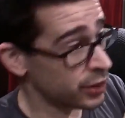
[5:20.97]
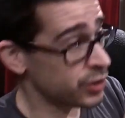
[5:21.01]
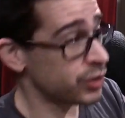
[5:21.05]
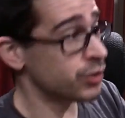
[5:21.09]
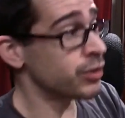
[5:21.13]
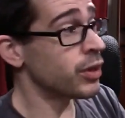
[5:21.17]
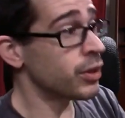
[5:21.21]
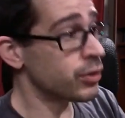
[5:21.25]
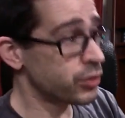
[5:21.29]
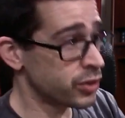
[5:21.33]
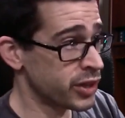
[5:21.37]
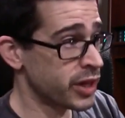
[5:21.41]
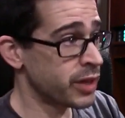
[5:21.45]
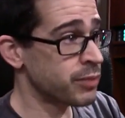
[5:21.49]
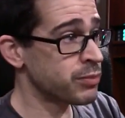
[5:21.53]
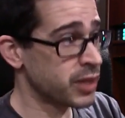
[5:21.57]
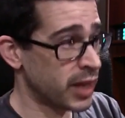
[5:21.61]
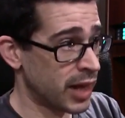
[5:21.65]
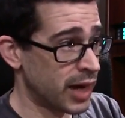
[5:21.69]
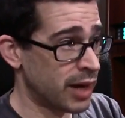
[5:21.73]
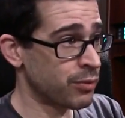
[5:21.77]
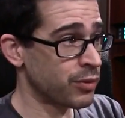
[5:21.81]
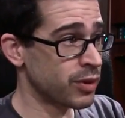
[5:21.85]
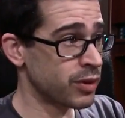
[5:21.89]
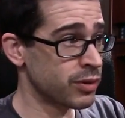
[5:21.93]
Did you know
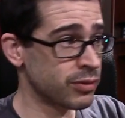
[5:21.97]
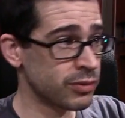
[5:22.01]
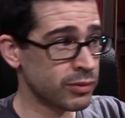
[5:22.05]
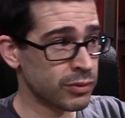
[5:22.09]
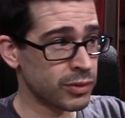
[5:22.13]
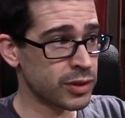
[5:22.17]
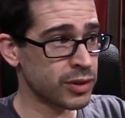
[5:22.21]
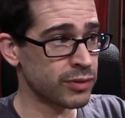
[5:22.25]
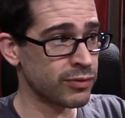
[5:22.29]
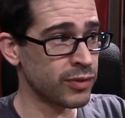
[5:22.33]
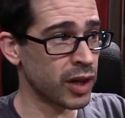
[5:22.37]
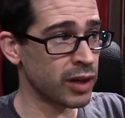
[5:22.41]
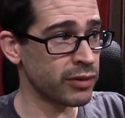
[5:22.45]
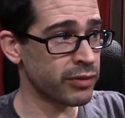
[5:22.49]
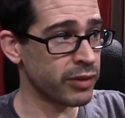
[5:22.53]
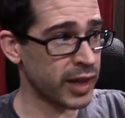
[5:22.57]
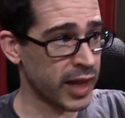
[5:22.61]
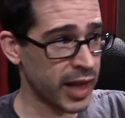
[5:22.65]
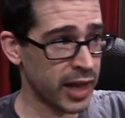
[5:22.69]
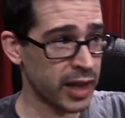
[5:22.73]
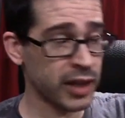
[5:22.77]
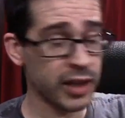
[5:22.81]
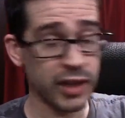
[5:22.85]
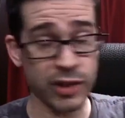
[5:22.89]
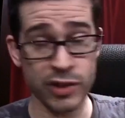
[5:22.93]
James Cameron was involved
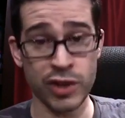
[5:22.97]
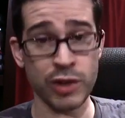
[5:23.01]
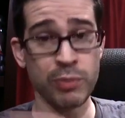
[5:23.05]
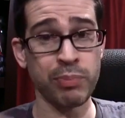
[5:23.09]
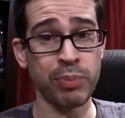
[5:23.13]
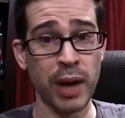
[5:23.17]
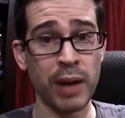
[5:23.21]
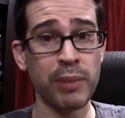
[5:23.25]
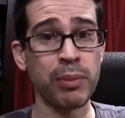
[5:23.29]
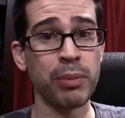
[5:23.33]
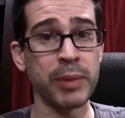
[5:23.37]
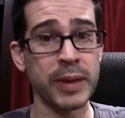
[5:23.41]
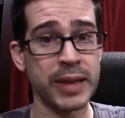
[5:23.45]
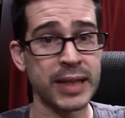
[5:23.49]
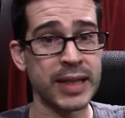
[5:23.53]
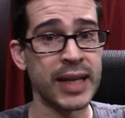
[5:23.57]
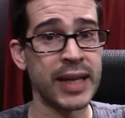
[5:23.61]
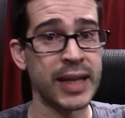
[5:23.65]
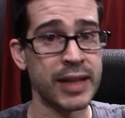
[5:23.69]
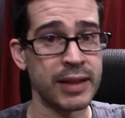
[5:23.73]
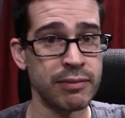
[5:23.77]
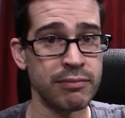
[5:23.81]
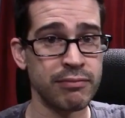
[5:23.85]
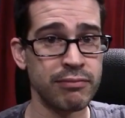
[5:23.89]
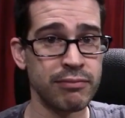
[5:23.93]
with Aliens? You probably
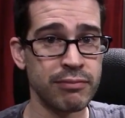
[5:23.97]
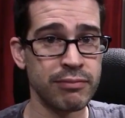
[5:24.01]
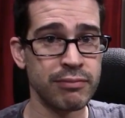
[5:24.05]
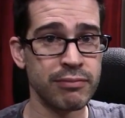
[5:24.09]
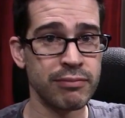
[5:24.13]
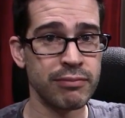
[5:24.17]
did.